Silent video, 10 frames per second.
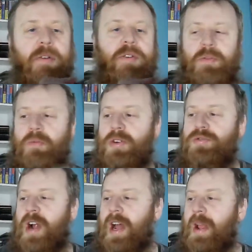Now Gordon
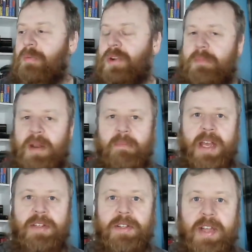was right, it would have been
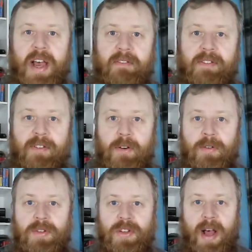amazing to have a
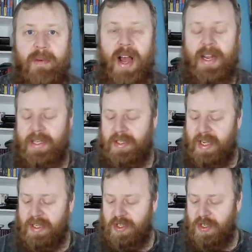full slab of
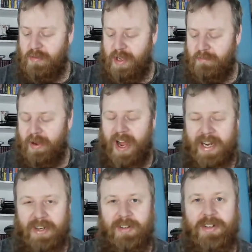haggis sent to me,
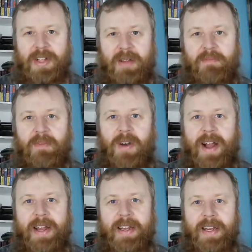but I can understand
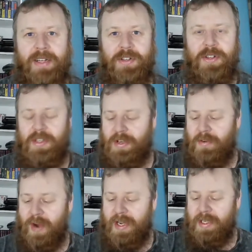why he should,
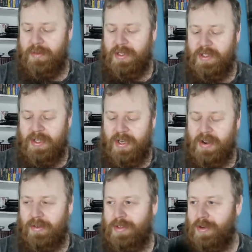why his missus
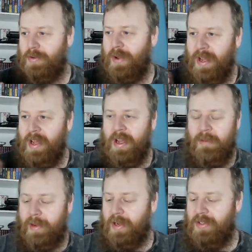said not to,
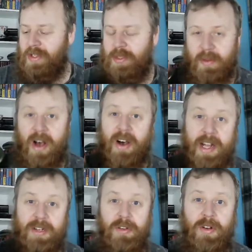because of the
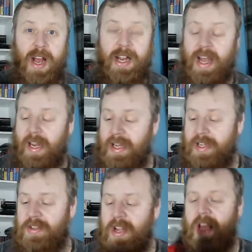smell. I do like
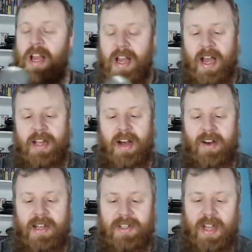haggis.
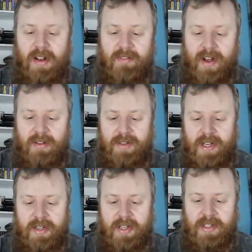I like the sound of how
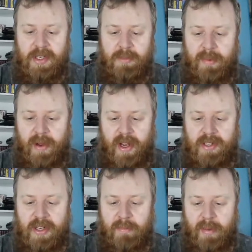this is
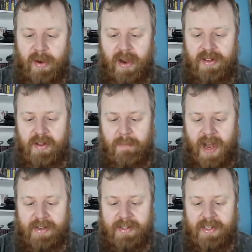prepared. You prepare it in the
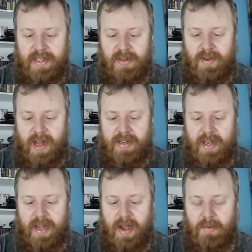pan and then you
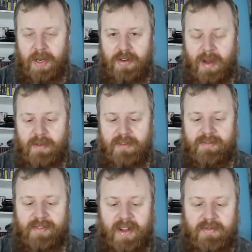add a wee dram
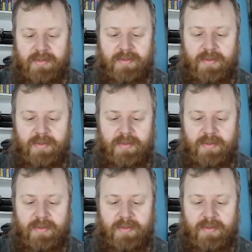of